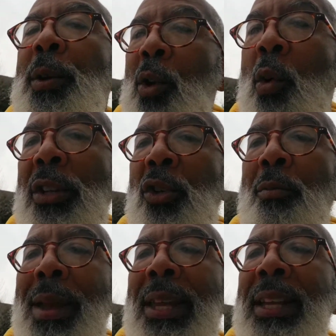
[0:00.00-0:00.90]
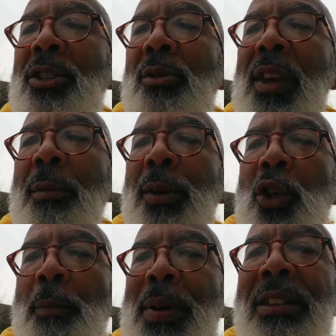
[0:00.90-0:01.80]
going to may get you there, but
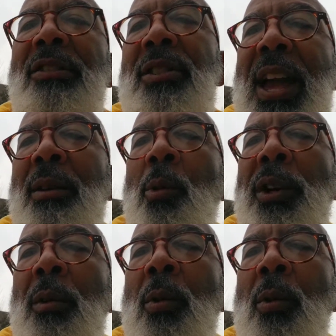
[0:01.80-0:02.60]
your pitch is not working